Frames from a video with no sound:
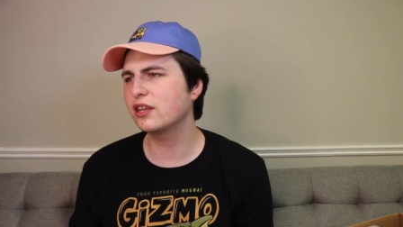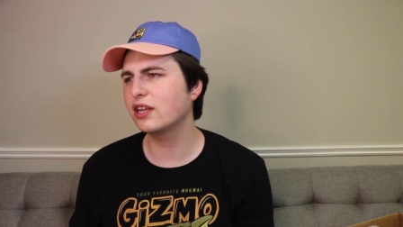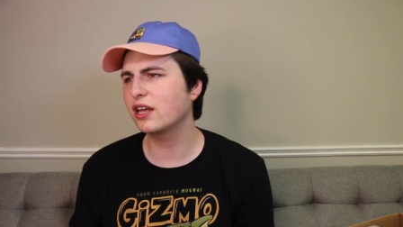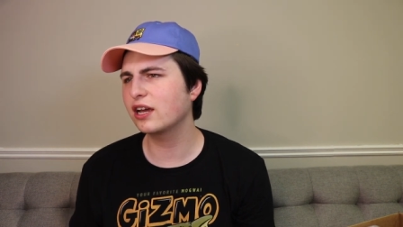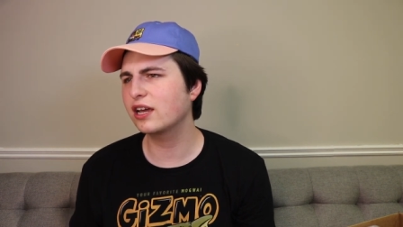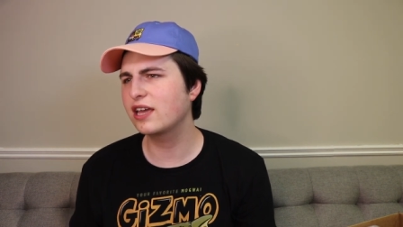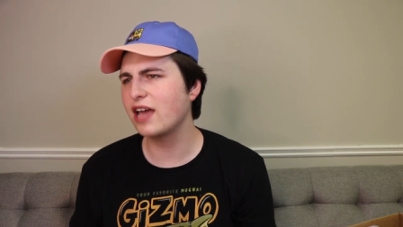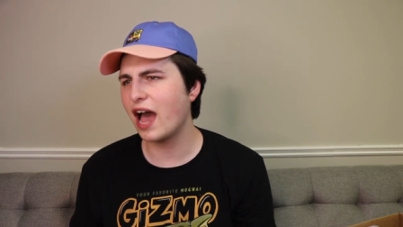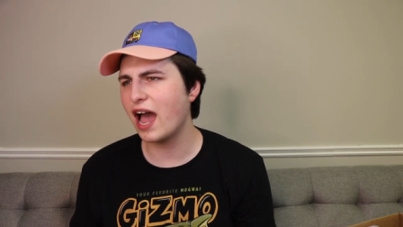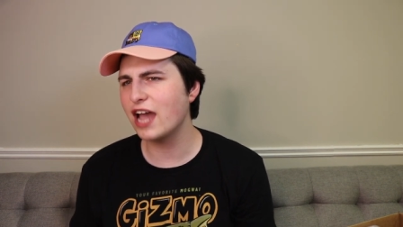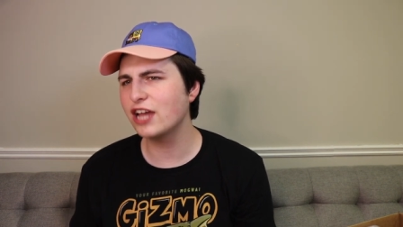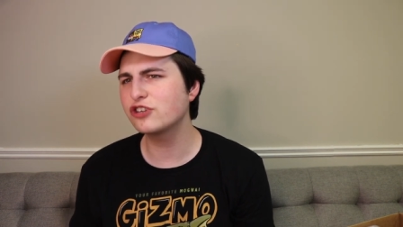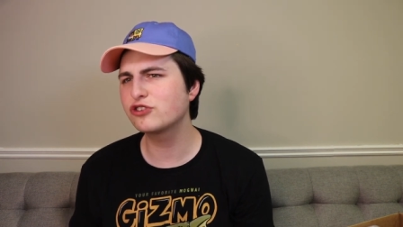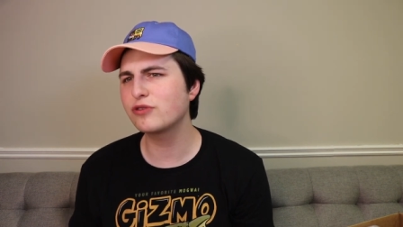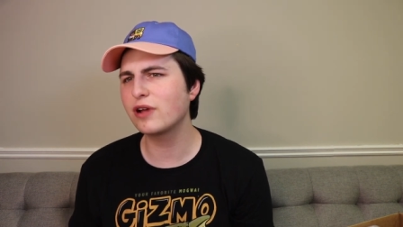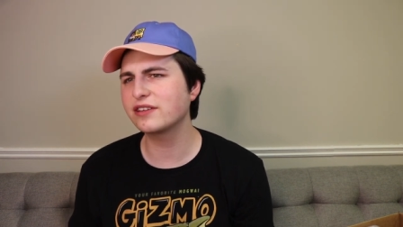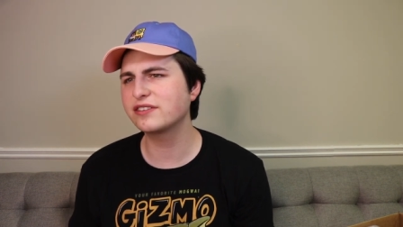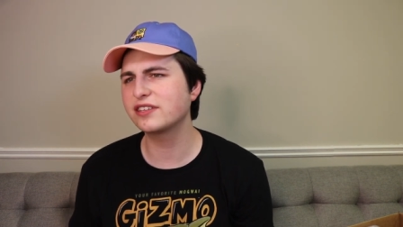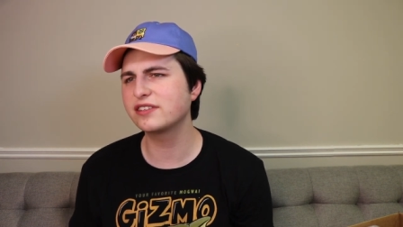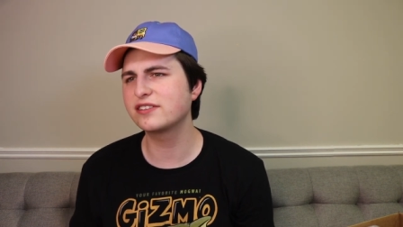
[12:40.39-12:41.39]
a guy
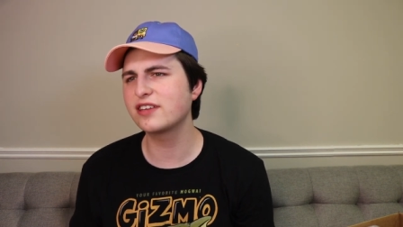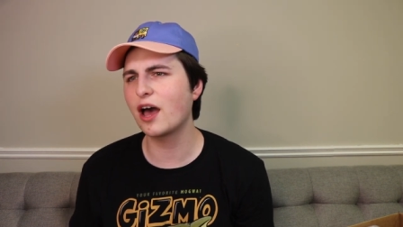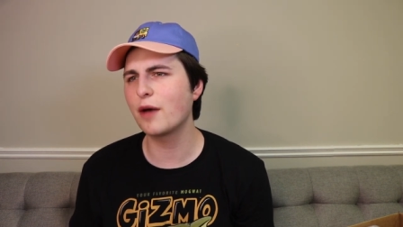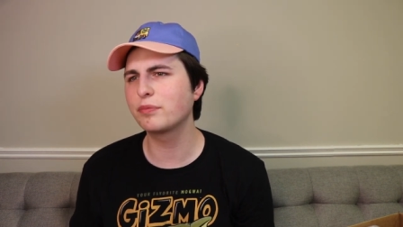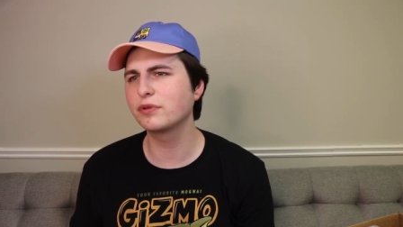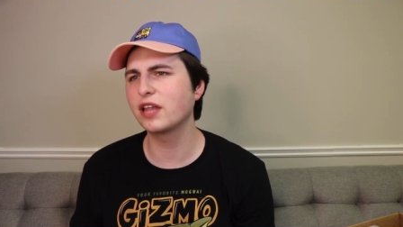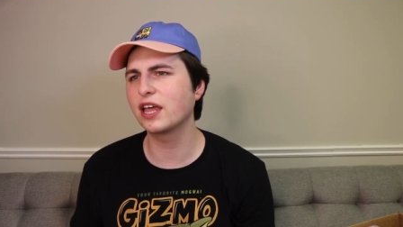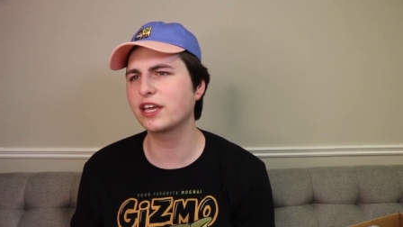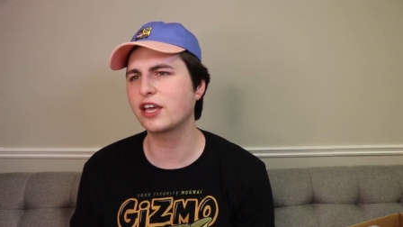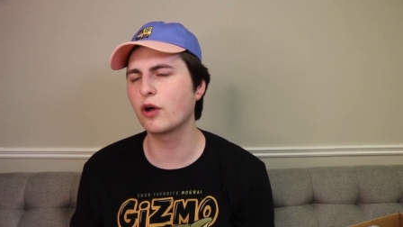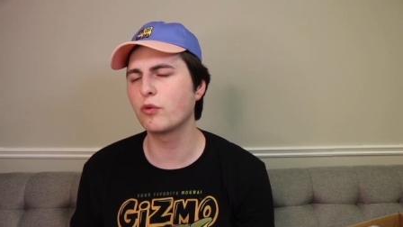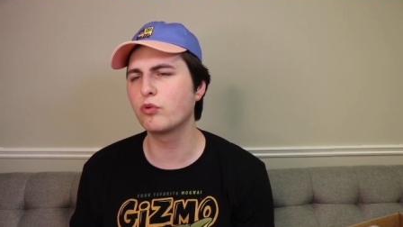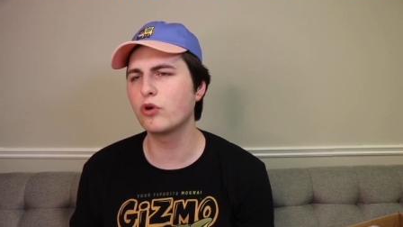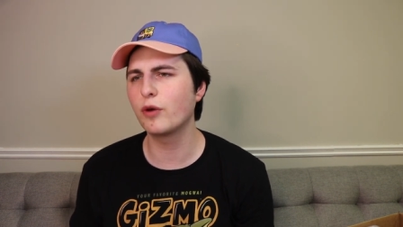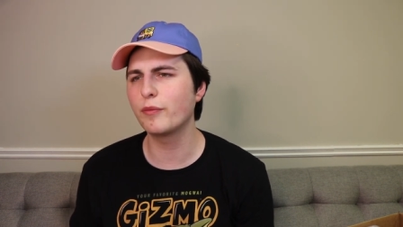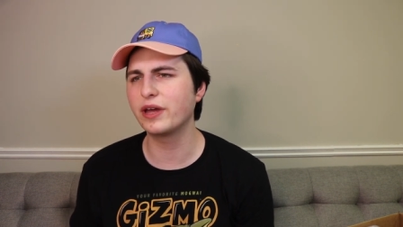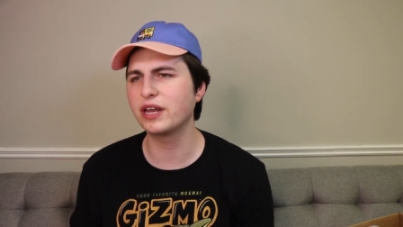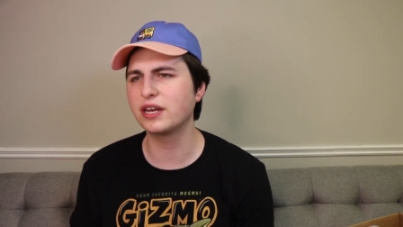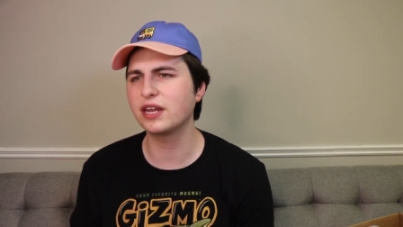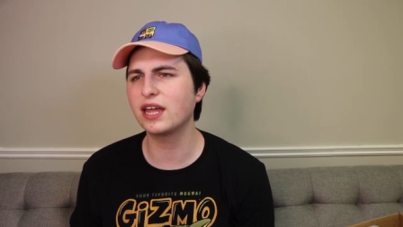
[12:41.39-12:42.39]
dresses up like a
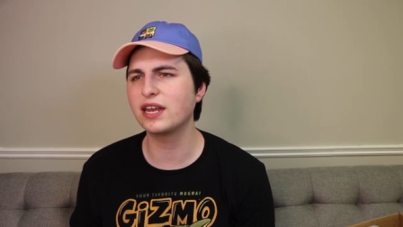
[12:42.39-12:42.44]
woman,